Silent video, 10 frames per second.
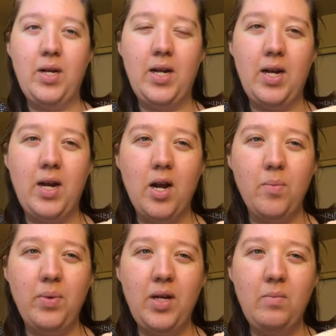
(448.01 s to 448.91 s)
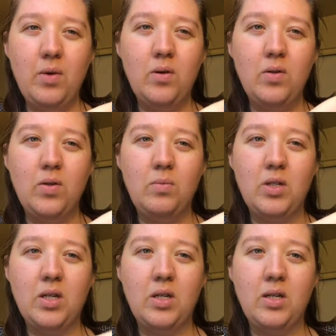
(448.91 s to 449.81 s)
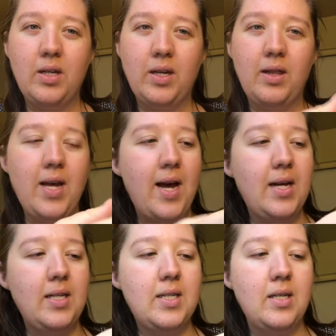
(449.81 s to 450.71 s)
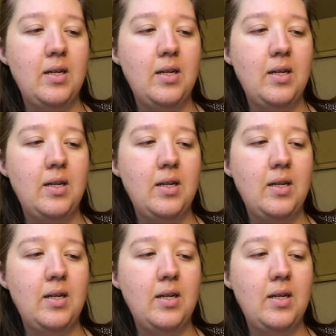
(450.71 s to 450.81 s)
in airplane mode. So I'm just going to click that.